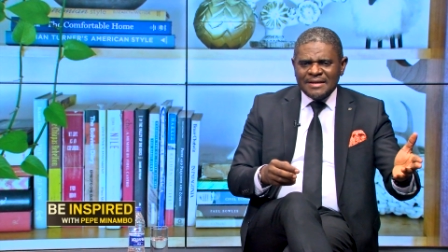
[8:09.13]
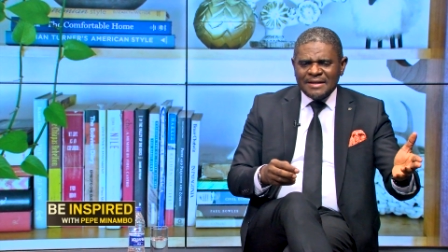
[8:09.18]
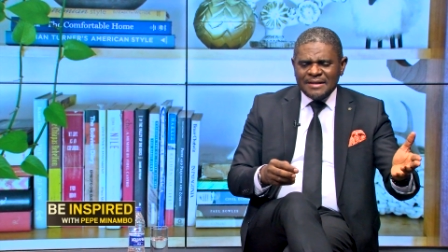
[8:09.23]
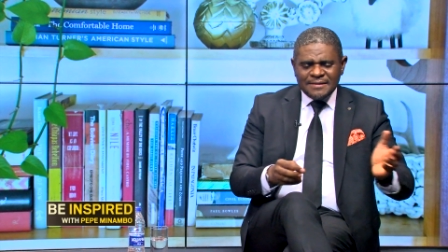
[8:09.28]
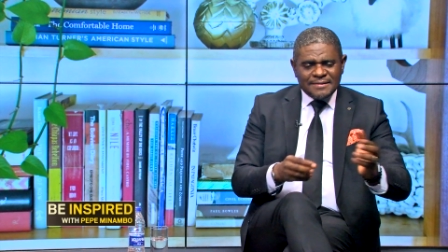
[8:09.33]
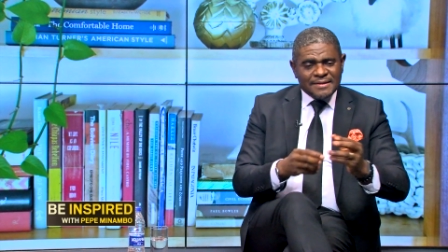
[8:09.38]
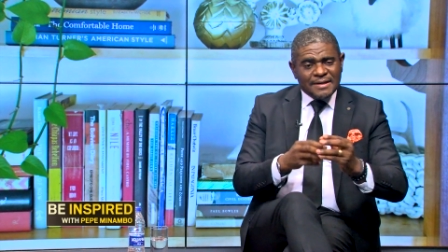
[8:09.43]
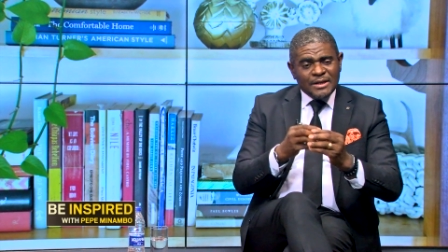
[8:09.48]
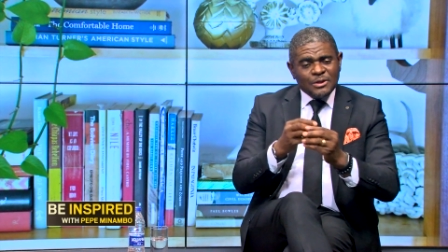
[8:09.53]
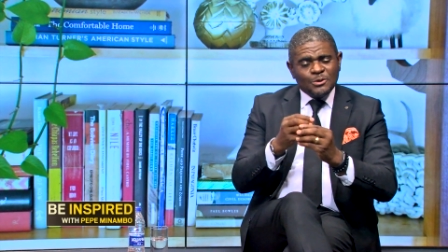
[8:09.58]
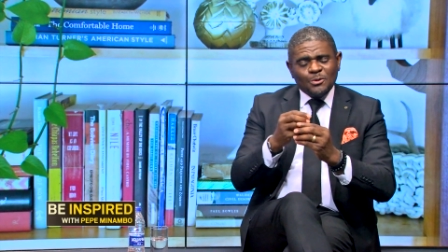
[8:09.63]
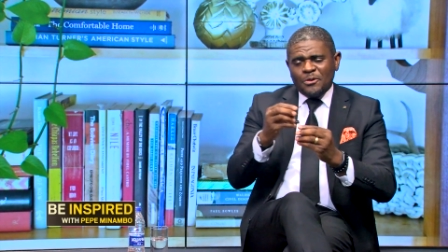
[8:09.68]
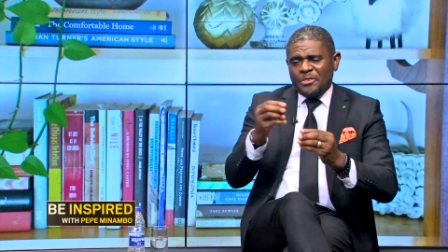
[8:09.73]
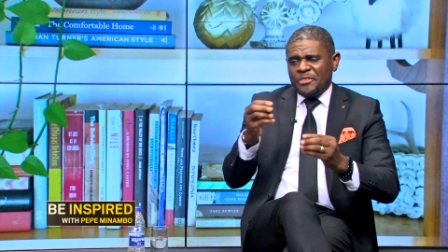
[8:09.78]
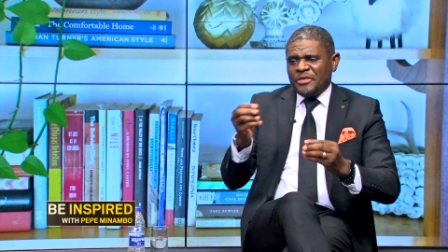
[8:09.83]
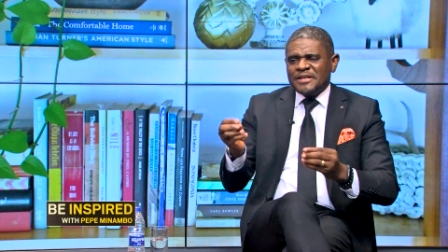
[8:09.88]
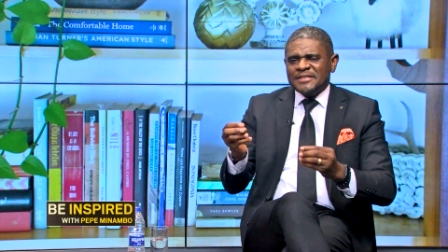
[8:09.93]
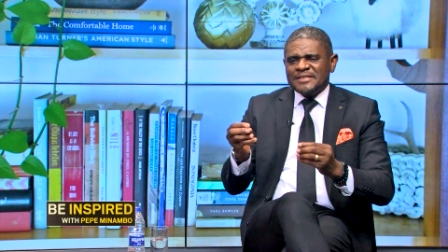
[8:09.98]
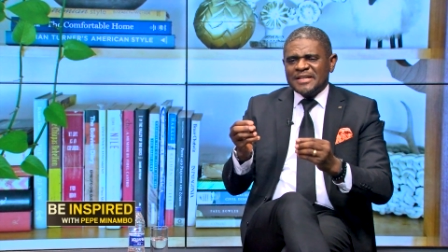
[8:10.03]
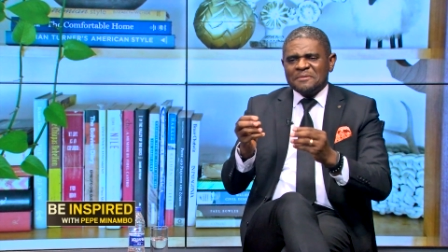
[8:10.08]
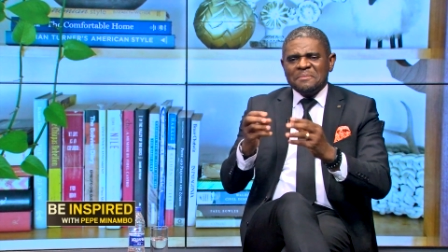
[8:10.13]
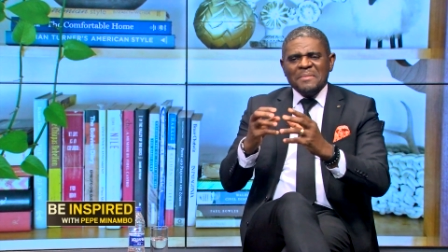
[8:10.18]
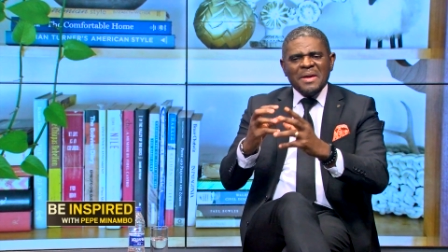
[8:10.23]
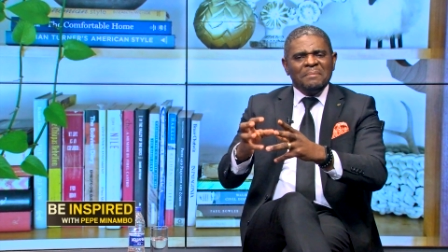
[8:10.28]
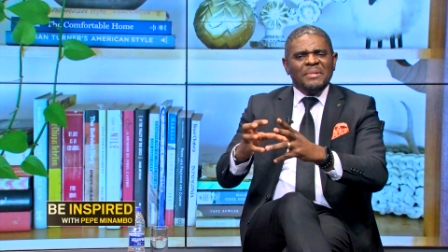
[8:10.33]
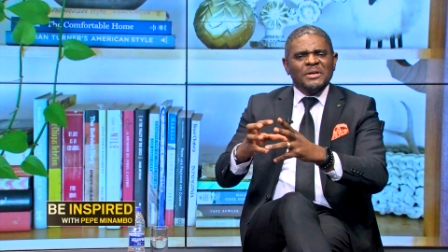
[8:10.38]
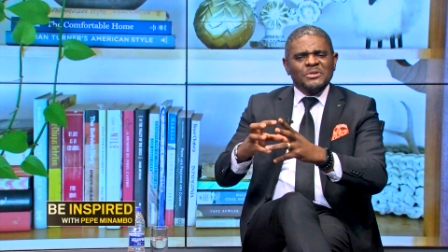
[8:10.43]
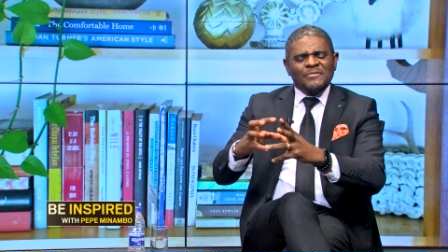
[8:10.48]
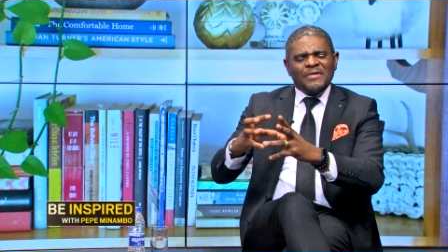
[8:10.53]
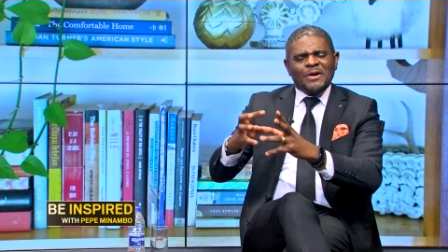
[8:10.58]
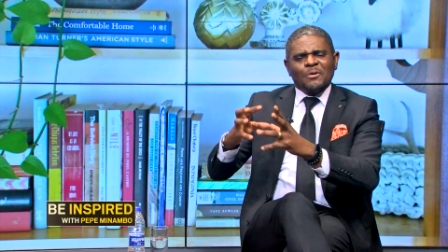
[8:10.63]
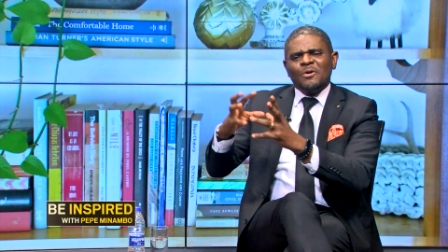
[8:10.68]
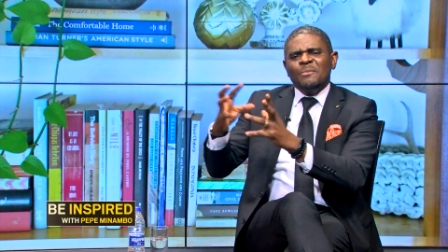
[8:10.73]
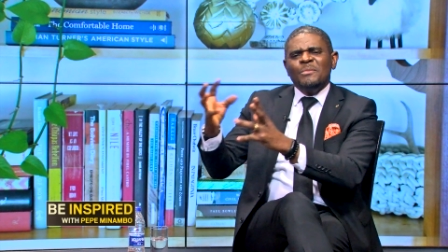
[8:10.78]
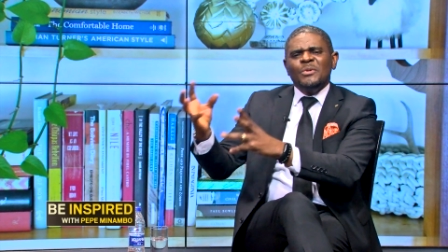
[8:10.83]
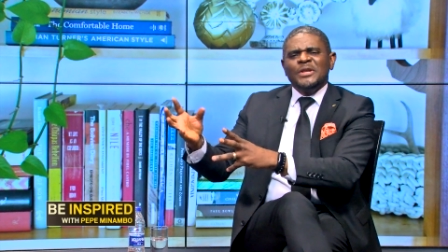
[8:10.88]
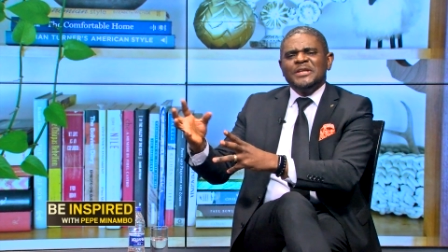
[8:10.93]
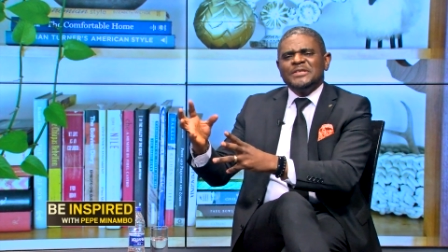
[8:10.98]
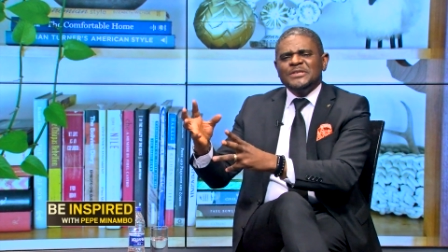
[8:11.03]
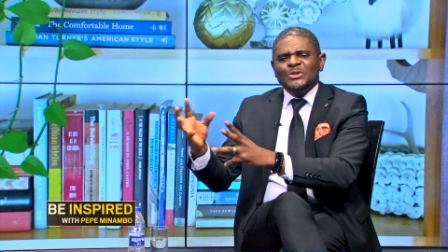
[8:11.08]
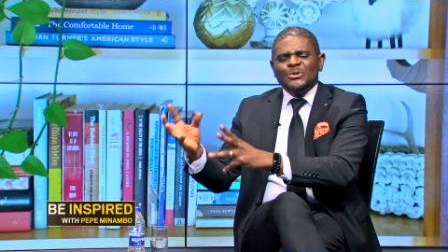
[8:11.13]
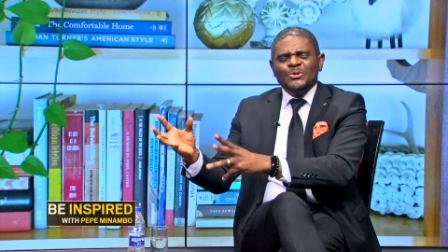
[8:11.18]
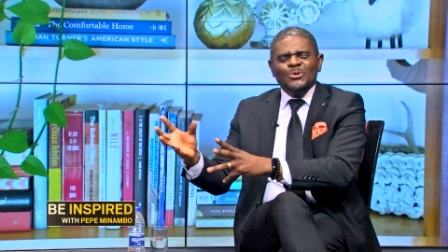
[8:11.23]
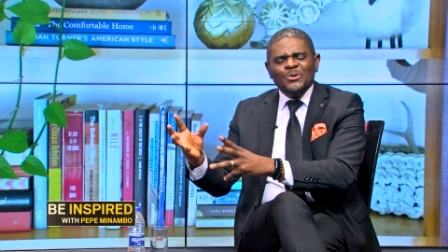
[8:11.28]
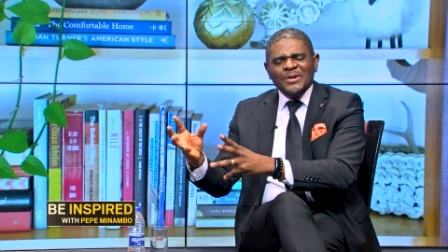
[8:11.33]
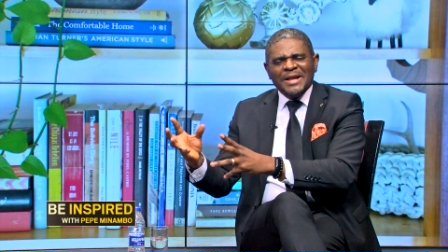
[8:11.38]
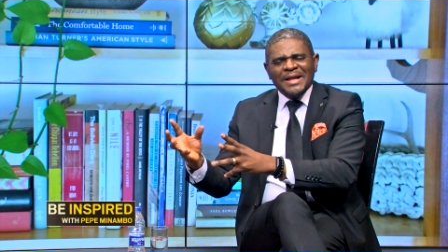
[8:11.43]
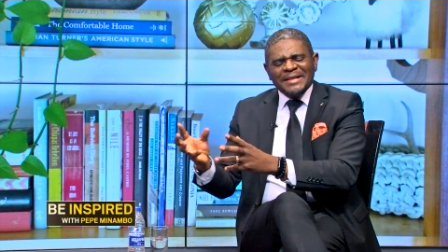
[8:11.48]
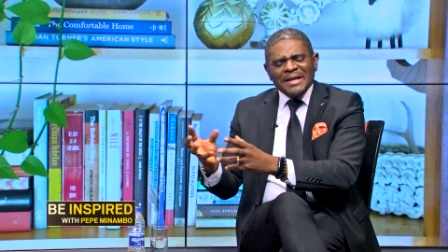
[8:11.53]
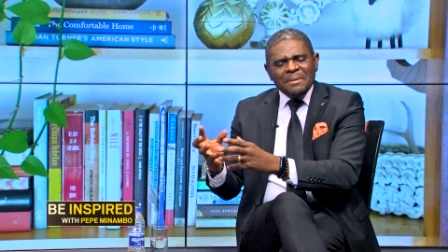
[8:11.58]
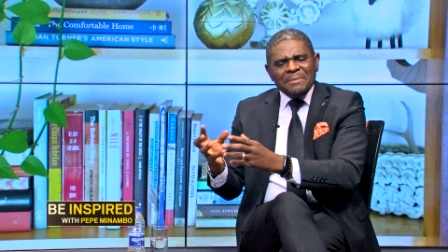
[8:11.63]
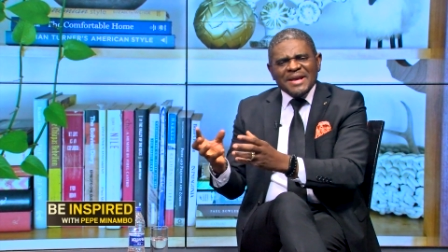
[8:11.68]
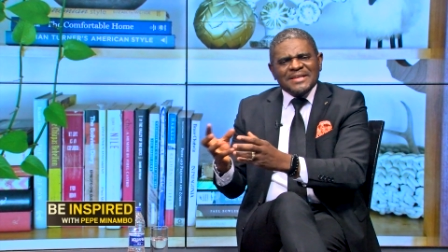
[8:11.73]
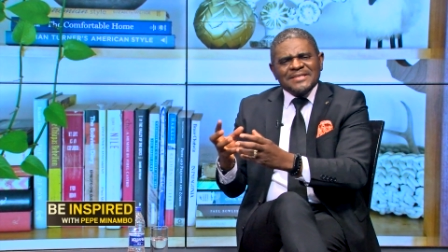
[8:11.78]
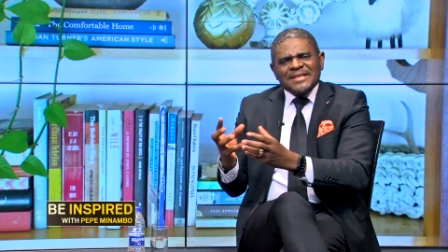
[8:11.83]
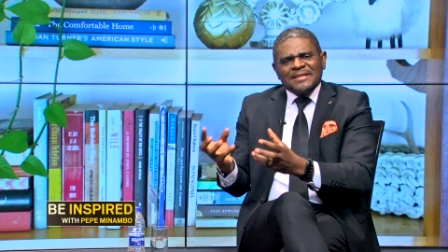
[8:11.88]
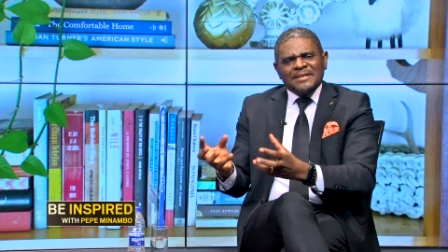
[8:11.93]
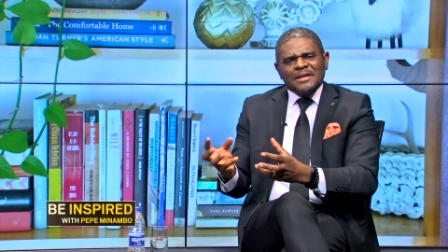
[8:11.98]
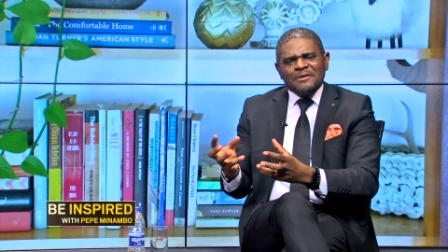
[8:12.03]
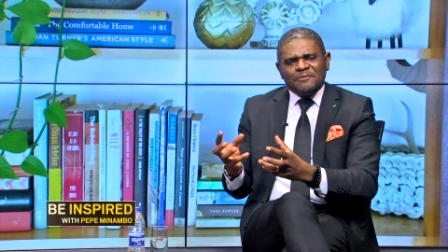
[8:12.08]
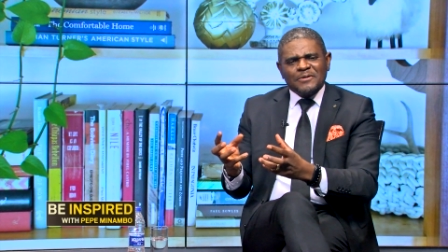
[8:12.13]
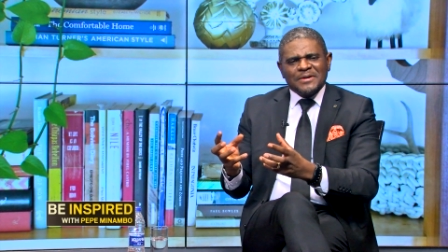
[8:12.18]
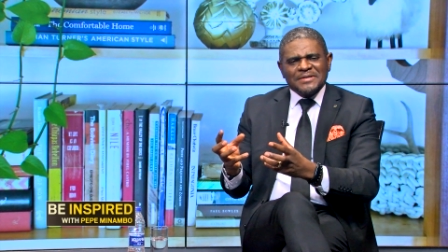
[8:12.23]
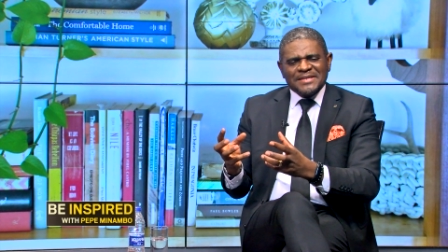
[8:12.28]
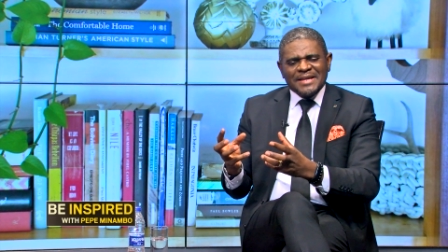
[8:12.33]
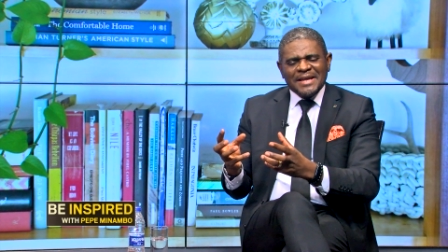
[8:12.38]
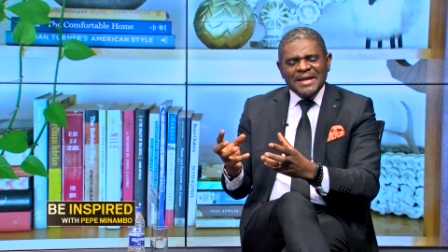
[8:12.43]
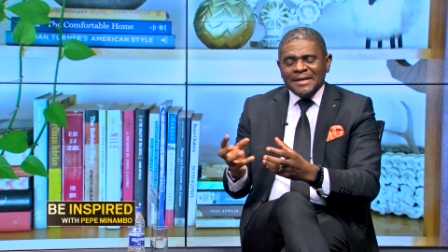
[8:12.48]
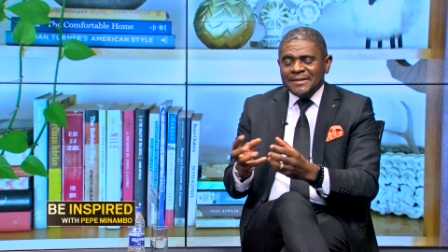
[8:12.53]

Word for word: It's the little things that members of a community do that makes a difference.